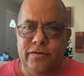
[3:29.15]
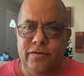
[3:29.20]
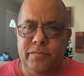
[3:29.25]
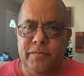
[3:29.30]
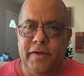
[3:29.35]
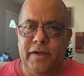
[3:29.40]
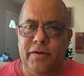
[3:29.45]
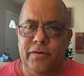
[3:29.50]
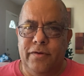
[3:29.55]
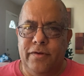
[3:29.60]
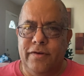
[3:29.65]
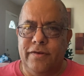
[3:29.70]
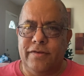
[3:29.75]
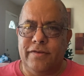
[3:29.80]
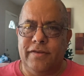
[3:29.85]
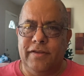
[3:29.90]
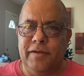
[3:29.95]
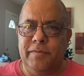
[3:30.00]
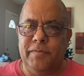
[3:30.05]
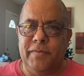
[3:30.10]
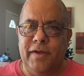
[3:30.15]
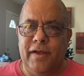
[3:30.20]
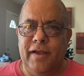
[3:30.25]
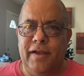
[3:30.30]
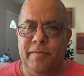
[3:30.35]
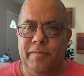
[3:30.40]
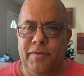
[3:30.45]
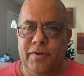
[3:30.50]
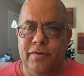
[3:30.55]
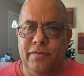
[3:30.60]
My daughter's asleep
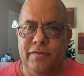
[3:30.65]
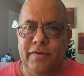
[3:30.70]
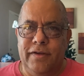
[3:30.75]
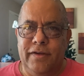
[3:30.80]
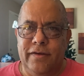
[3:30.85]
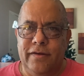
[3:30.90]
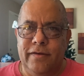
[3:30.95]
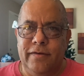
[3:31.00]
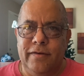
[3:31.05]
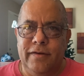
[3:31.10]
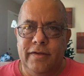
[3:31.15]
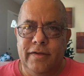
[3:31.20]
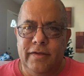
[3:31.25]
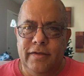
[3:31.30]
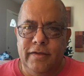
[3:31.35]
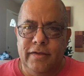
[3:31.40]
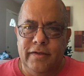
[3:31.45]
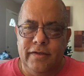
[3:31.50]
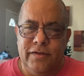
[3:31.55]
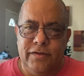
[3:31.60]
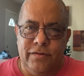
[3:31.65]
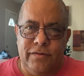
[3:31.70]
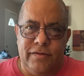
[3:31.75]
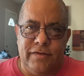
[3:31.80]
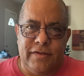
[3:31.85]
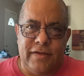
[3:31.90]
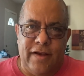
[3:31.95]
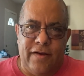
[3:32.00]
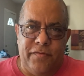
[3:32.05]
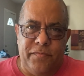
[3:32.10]
behind me over here, so it's
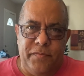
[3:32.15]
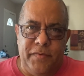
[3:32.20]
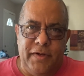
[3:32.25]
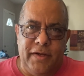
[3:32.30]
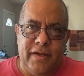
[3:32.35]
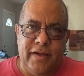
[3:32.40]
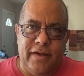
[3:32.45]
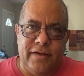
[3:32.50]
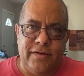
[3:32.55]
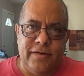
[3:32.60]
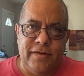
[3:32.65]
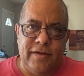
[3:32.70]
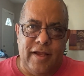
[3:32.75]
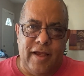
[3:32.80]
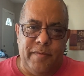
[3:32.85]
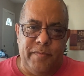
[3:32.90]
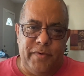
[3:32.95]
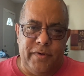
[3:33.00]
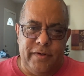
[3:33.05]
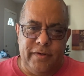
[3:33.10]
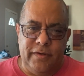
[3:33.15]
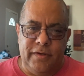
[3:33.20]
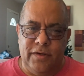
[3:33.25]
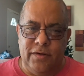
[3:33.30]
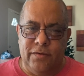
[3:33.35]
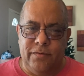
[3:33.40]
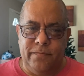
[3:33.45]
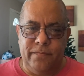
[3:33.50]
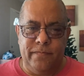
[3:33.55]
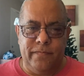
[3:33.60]
time for me to catch a nap. But, you
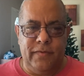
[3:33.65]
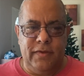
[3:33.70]
know,